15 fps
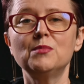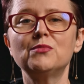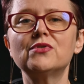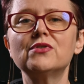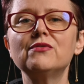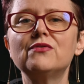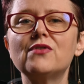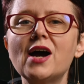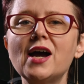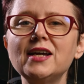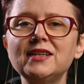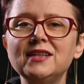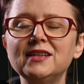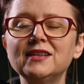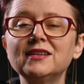
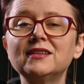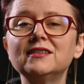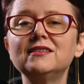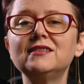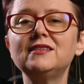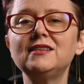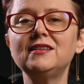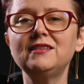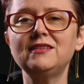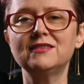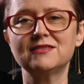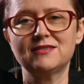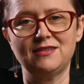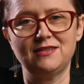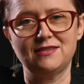providing
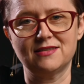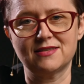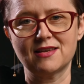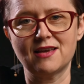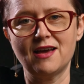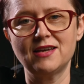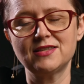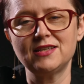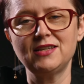continuous insights